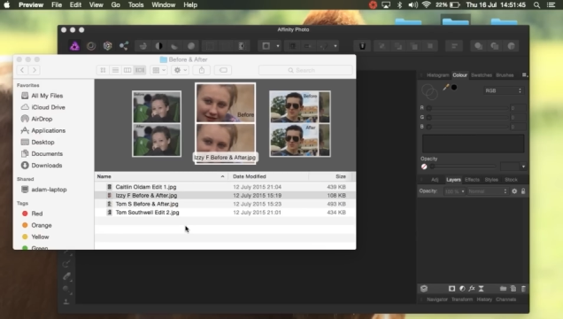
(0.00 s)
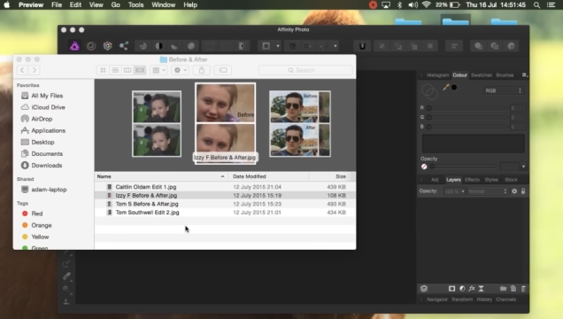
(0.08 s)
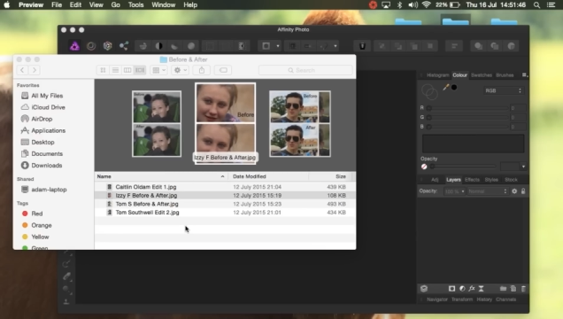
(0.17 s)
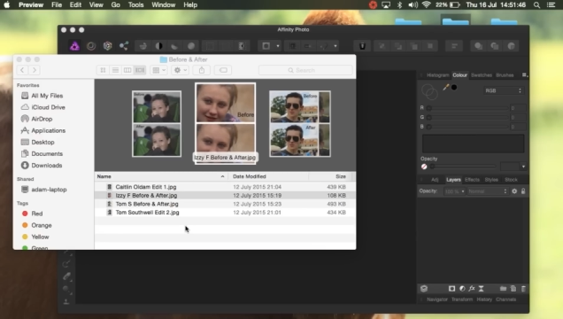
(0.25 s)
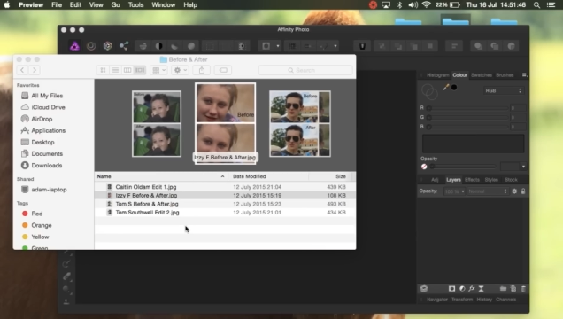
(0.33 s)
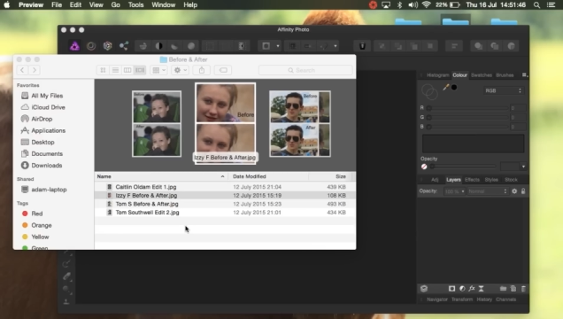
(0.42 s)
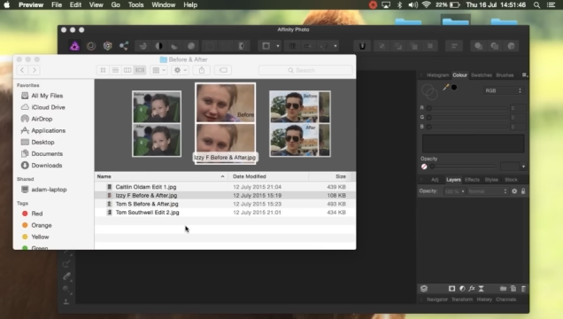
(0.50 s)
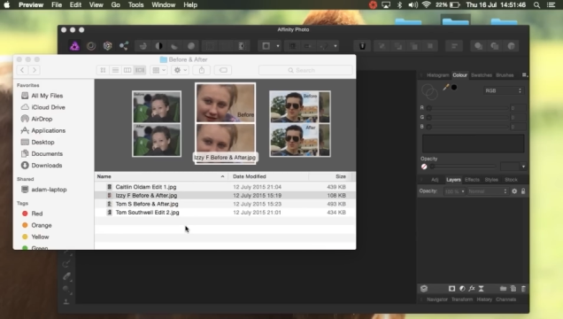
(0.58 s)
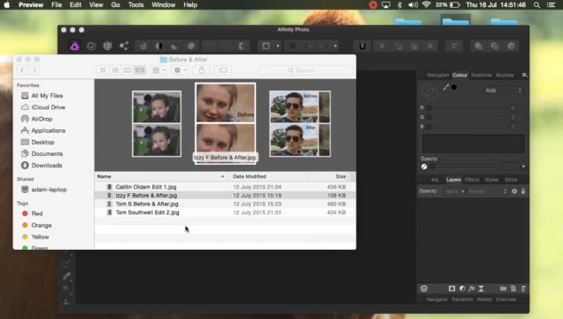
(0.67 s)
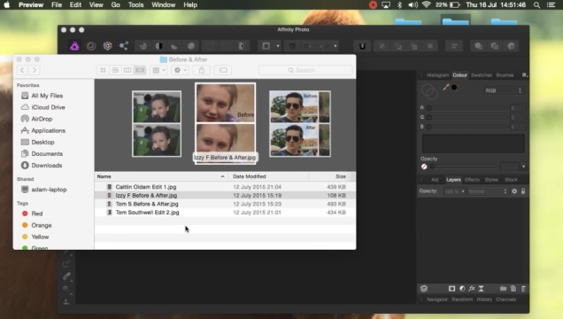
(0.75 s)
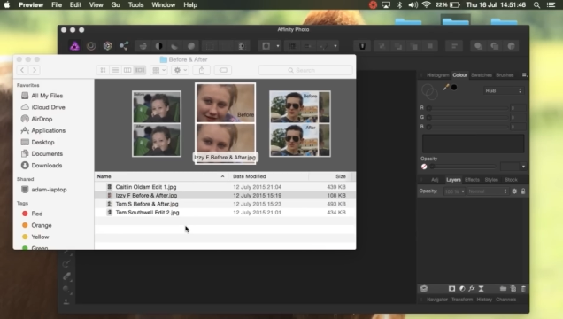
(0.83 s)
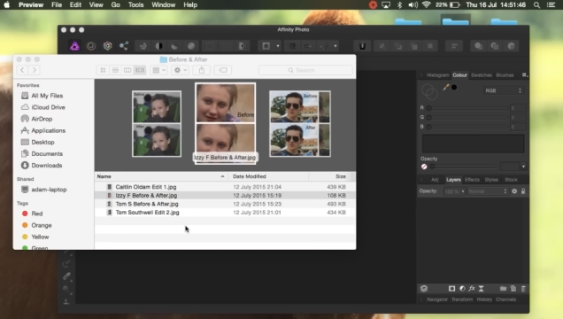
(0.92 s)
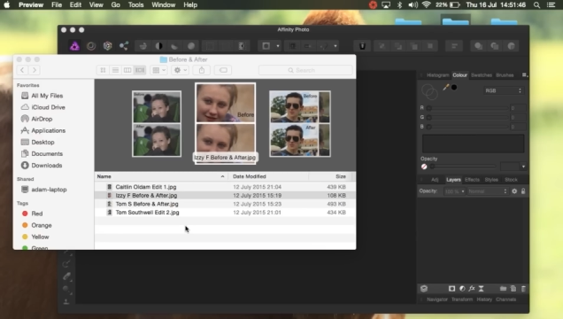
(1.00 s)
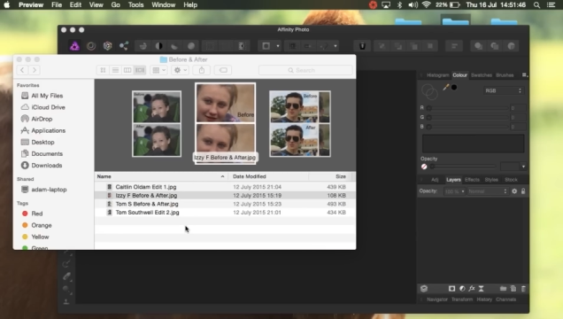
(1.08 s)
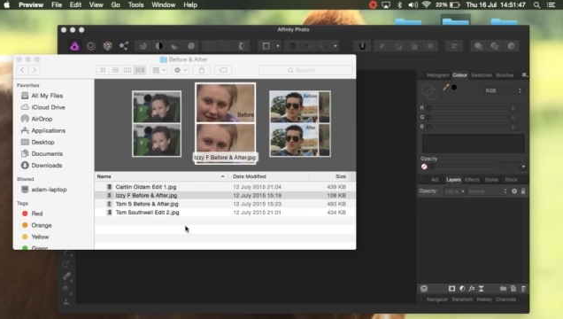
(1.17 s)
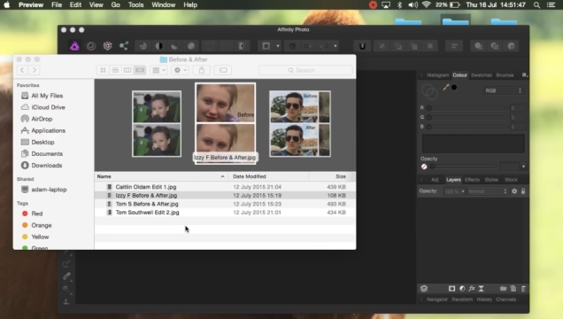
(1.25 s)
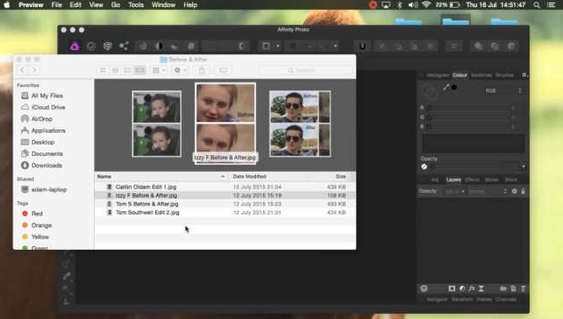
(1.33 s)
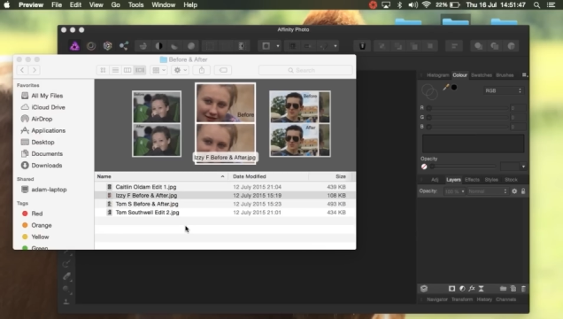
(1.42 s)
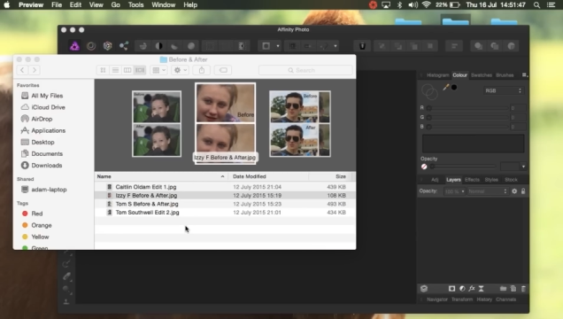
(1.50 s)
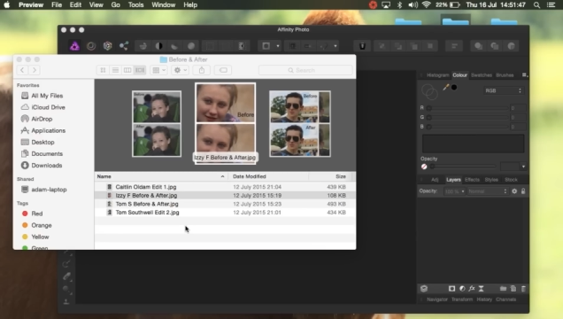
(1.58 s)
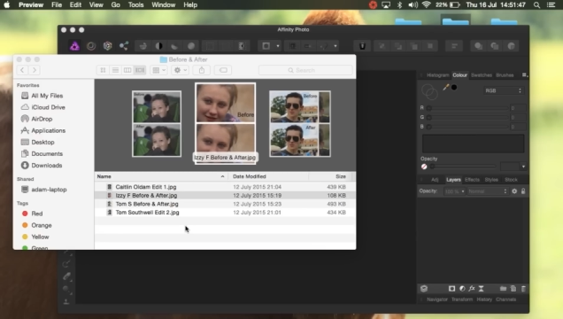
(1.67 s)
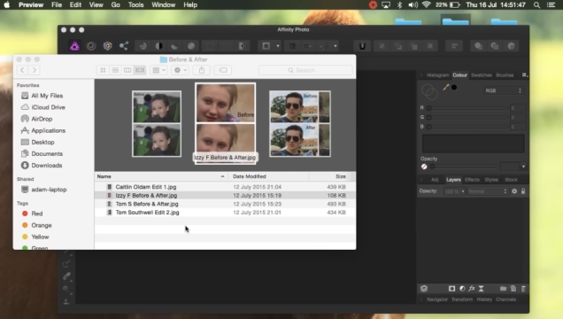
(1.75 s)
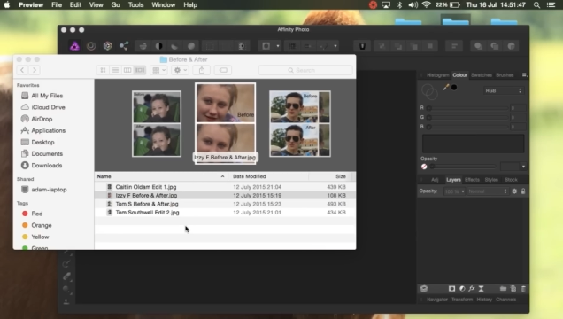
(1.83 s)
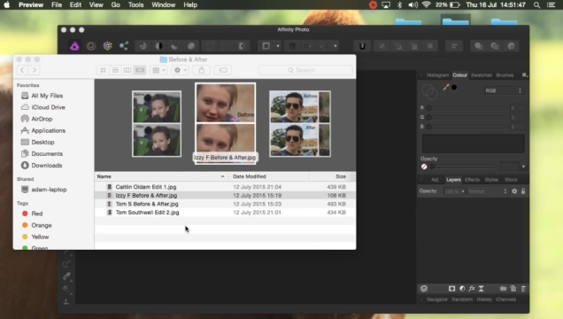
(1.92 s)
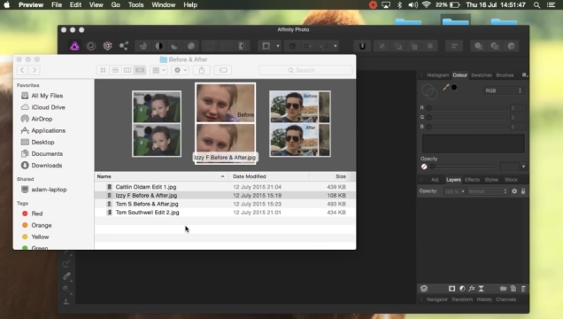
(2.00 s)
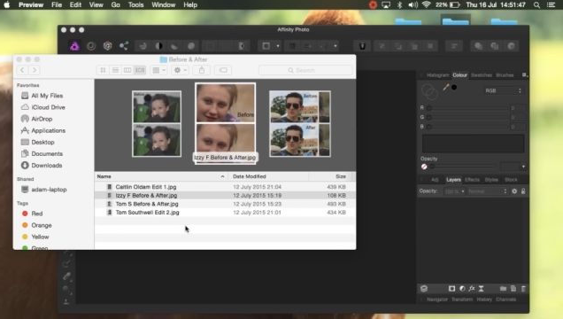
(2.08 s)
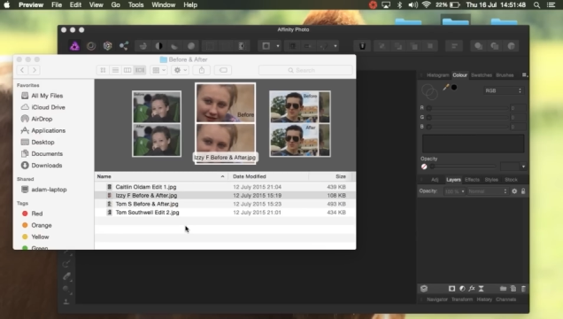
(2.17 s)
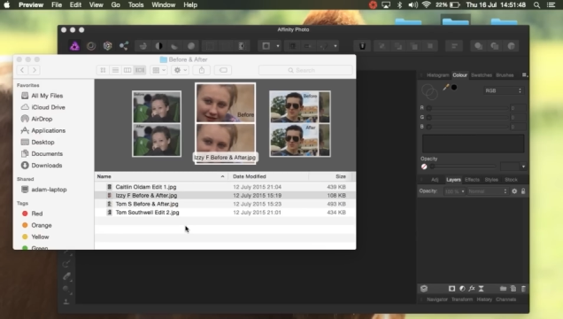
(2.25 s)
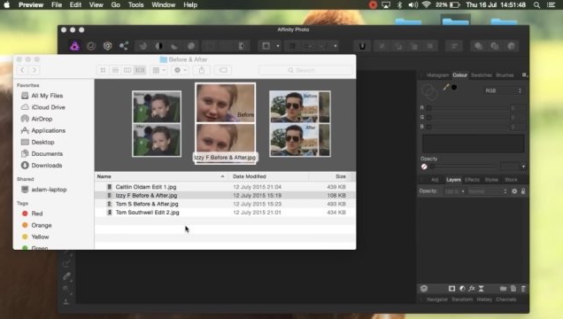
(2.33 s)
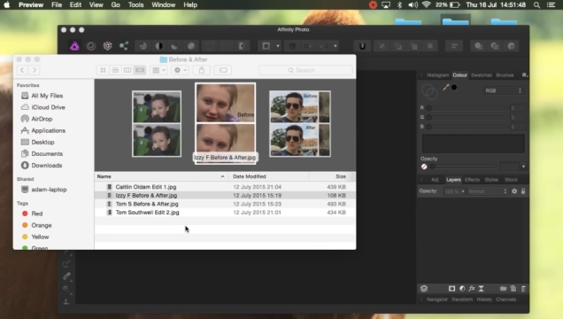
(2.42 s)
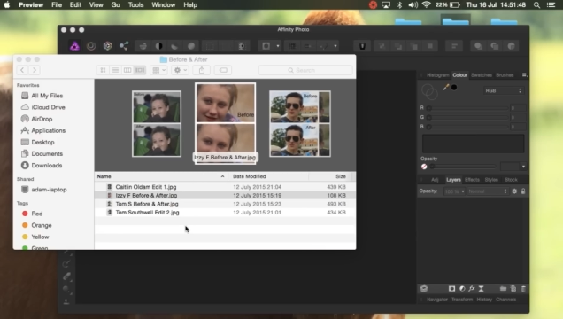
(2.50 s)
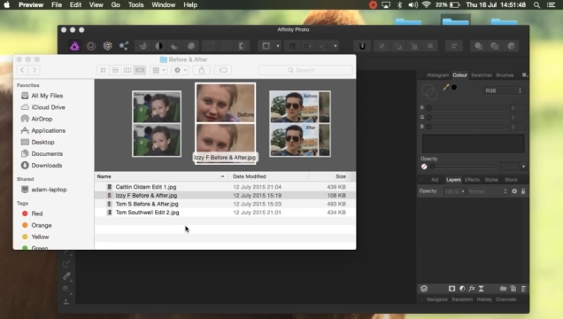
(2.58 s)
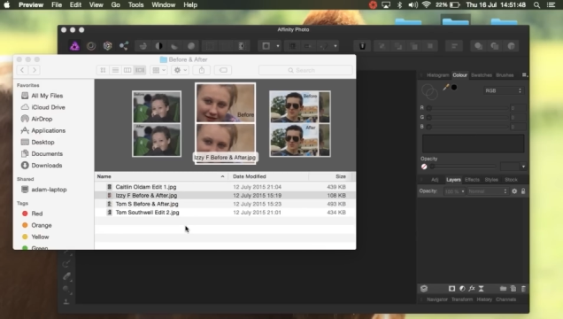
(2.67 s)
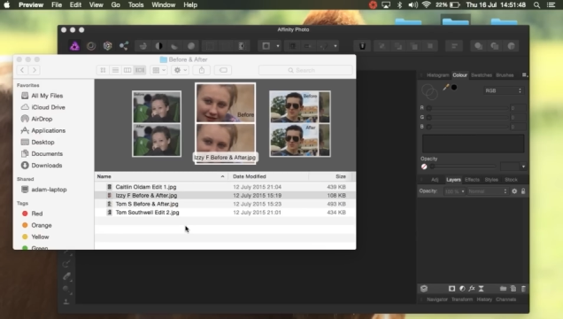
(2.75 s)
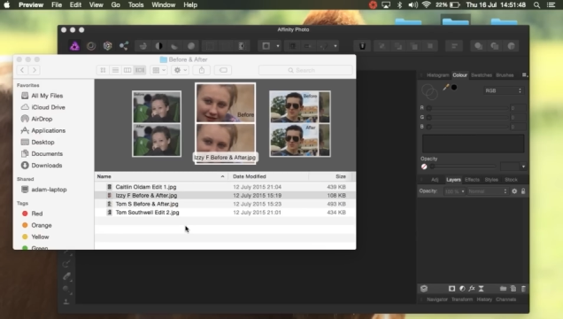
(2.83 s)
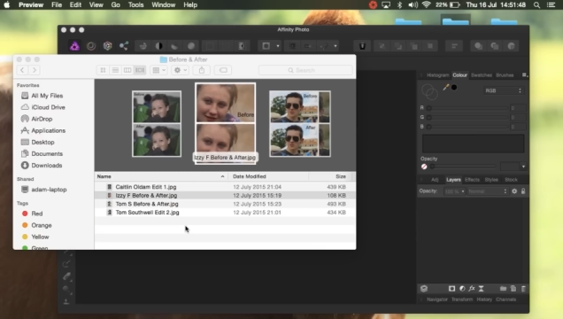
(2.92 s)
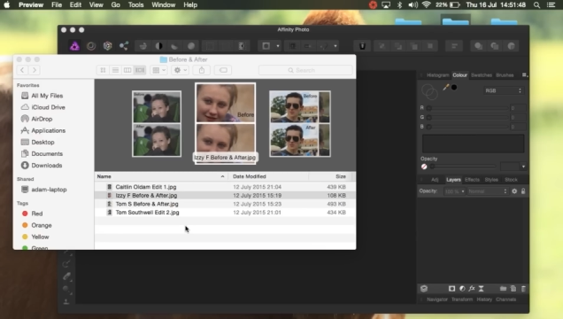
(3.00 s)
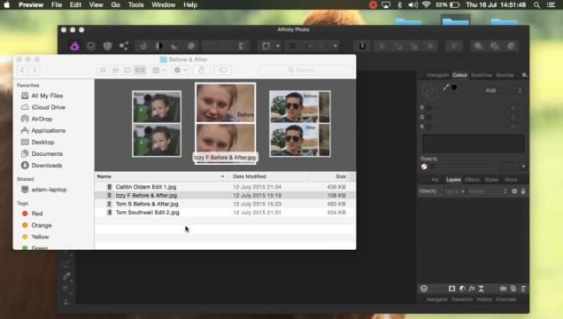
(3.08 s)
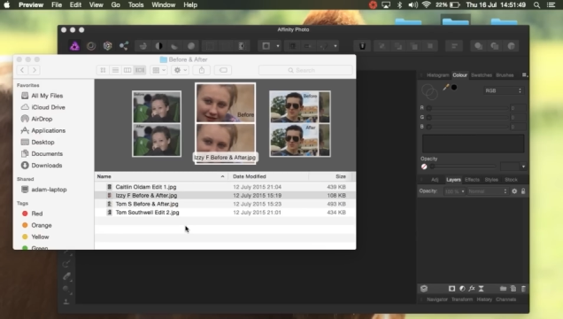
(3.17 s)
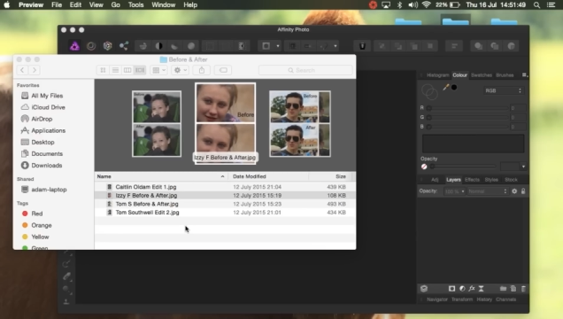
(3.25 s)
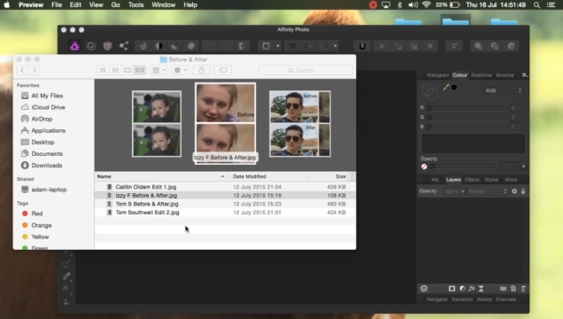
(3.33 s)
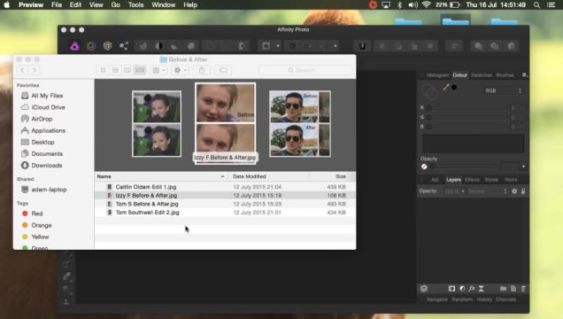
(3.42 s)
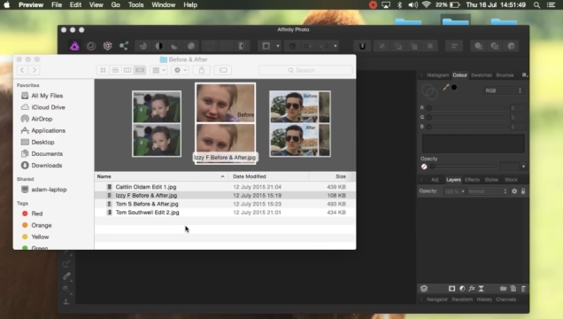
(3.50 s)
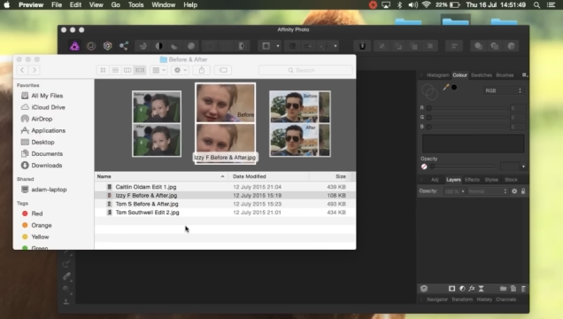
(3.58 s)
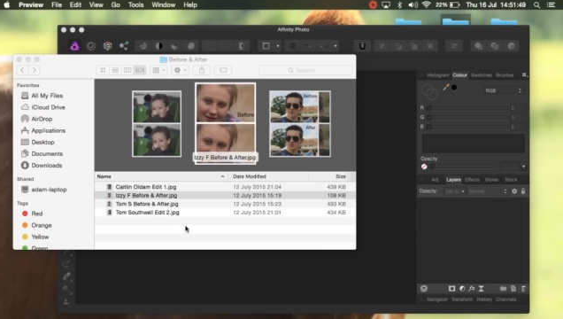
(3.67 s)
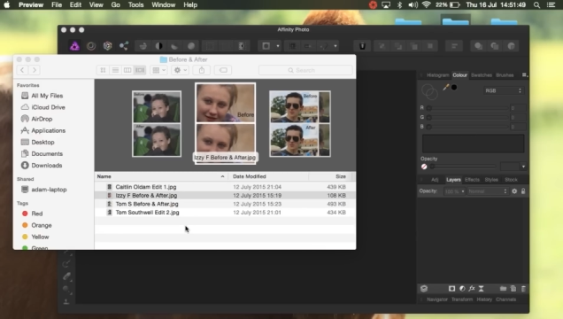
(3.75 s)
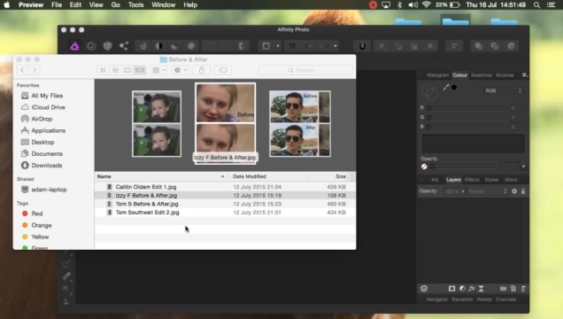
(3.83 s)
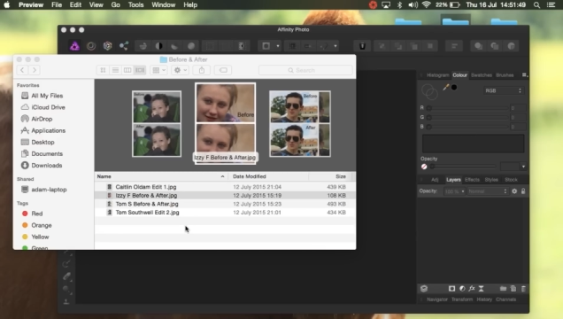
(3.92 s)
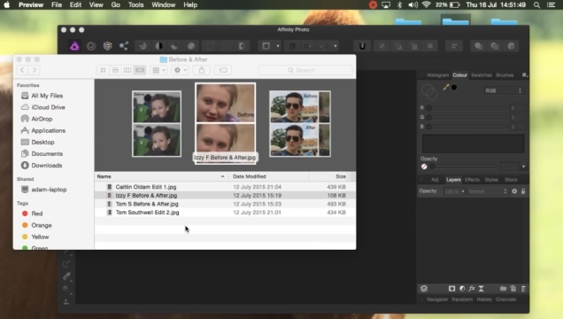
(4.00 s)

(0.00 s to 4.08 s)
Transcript: No face is visible, so there are no lips to read.